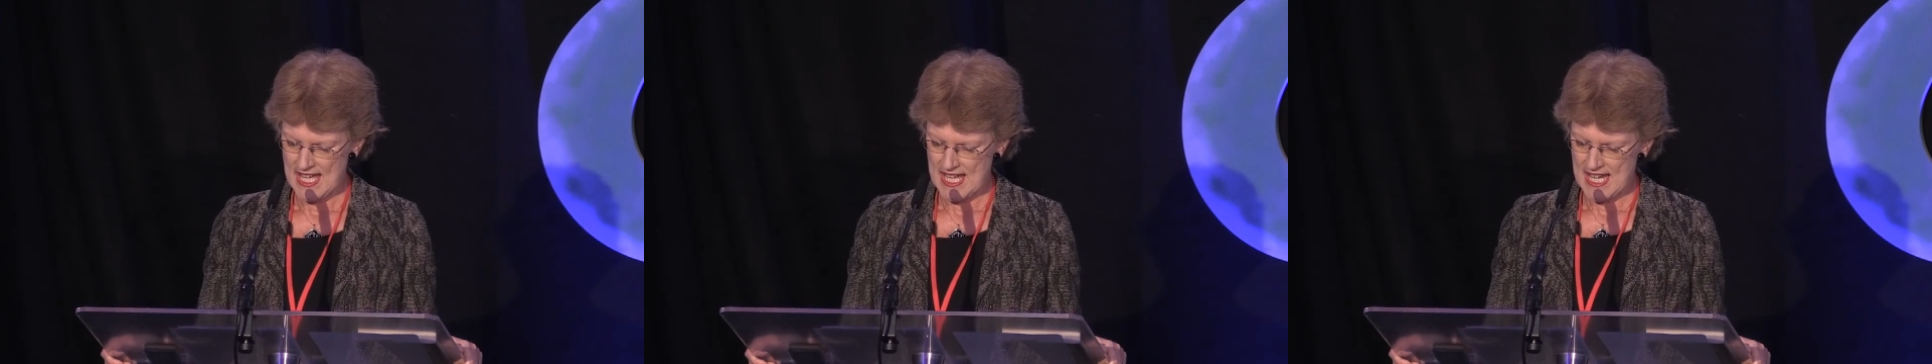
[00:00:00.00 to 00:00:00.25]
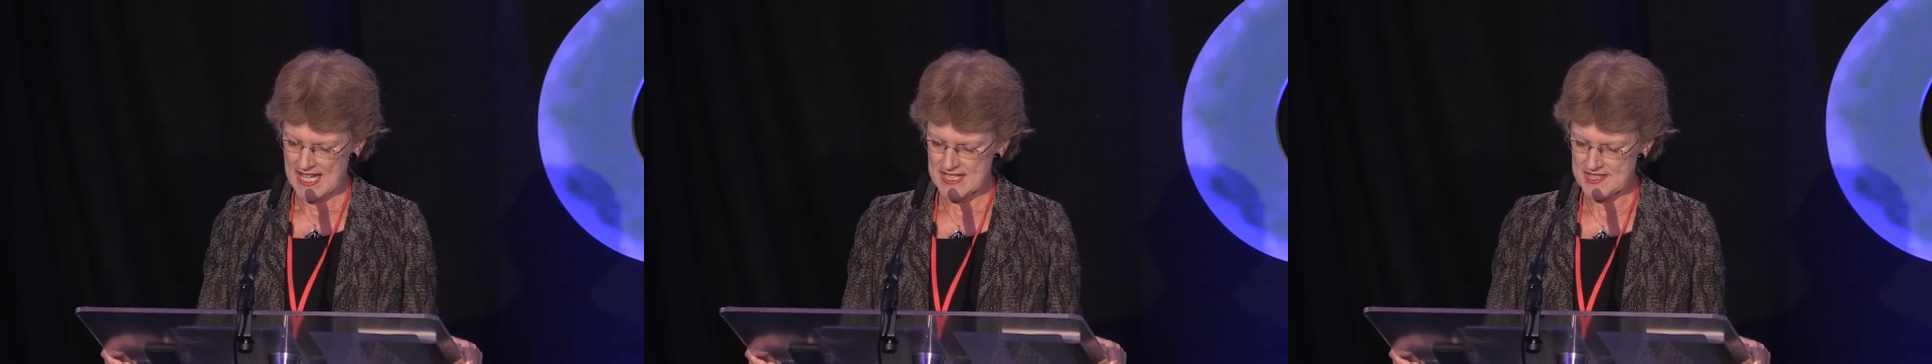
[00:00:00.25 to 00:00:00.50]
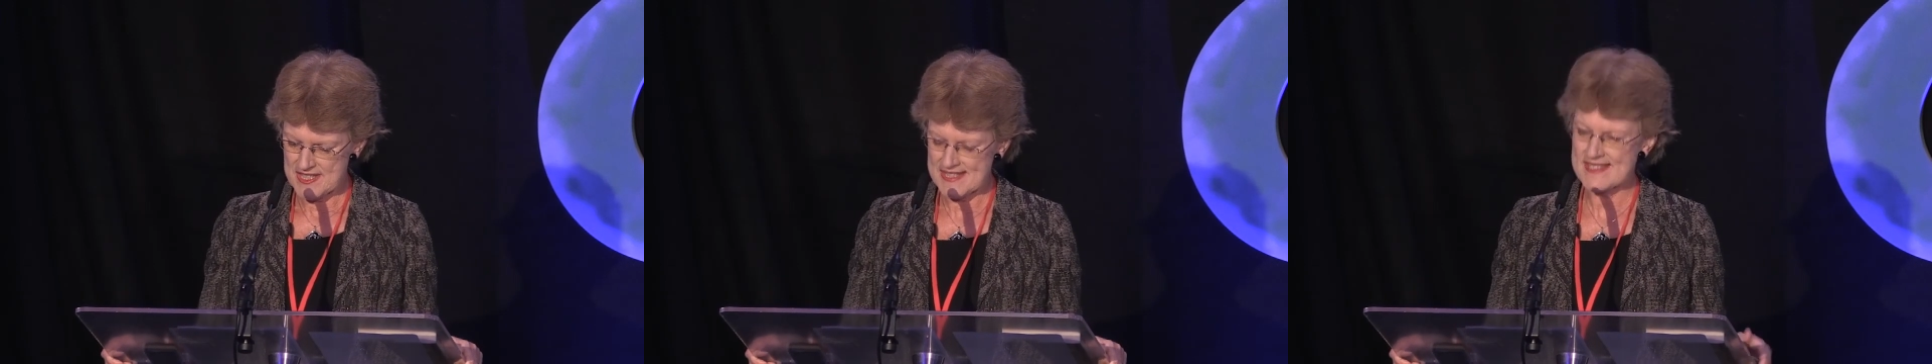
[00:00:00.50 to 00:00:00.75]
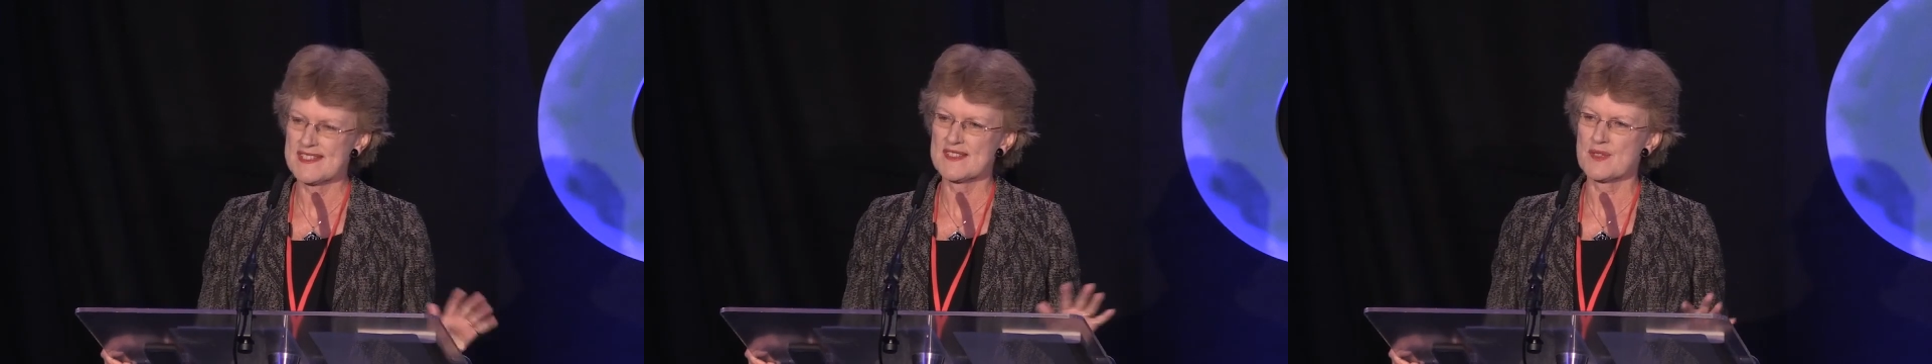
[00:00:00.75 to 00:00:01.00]
And
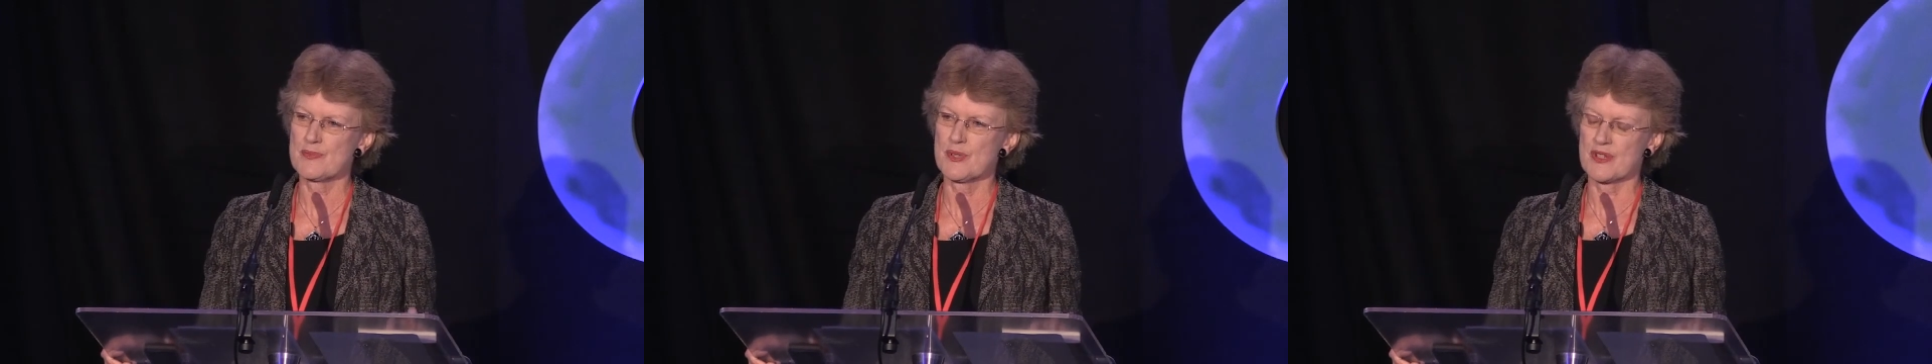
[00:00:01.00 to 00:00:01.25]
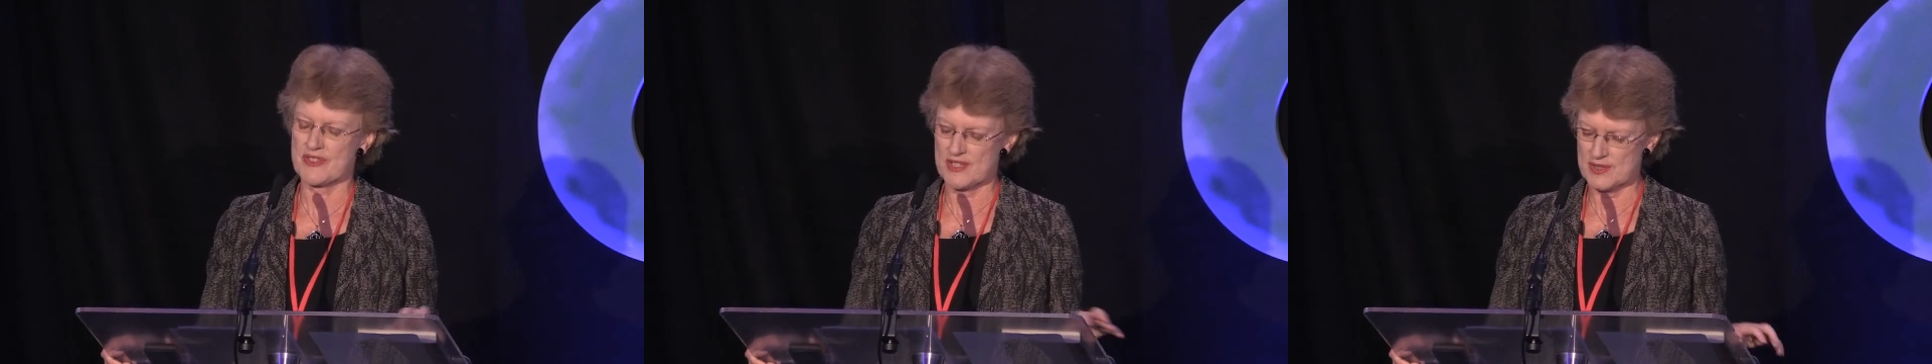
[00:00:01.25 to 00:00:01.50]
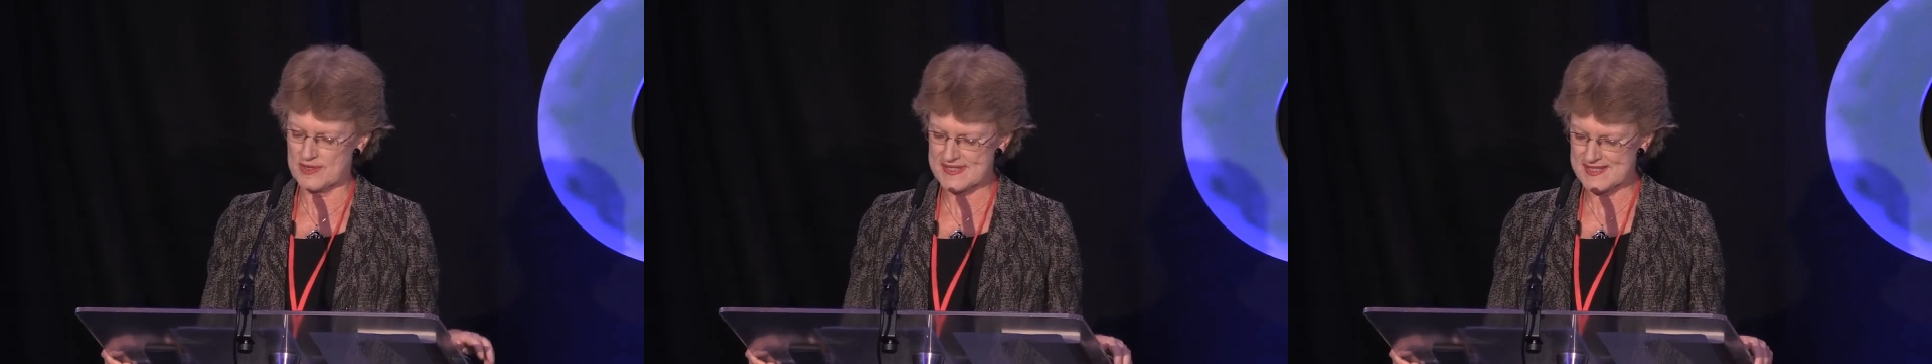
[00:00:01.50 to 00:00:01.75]
this is a book that looks